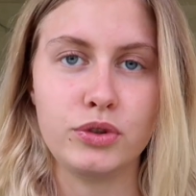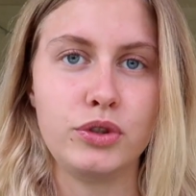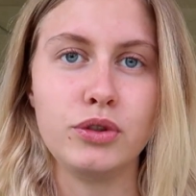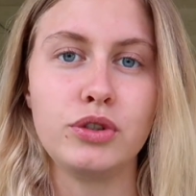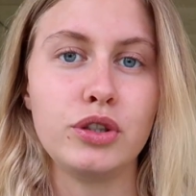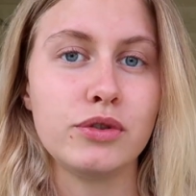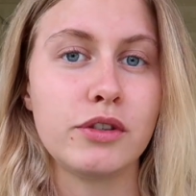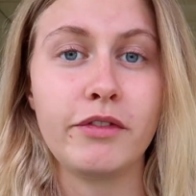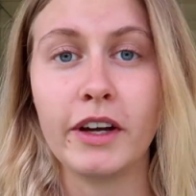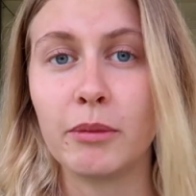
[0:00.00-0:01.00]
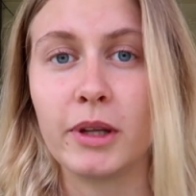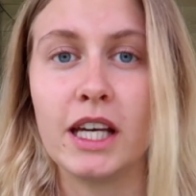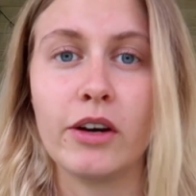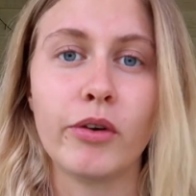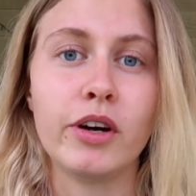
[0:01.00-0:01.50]
do choose a
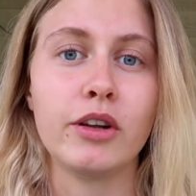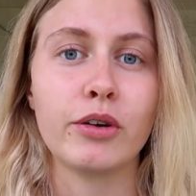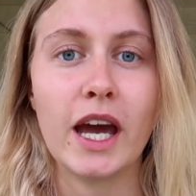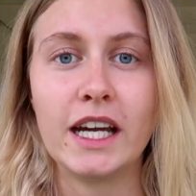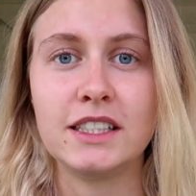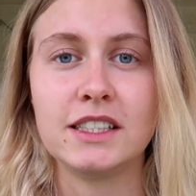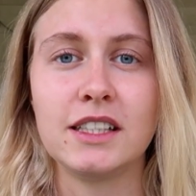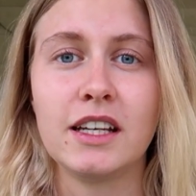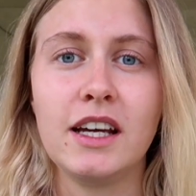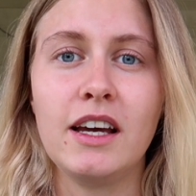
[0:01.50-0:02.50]
family or a location,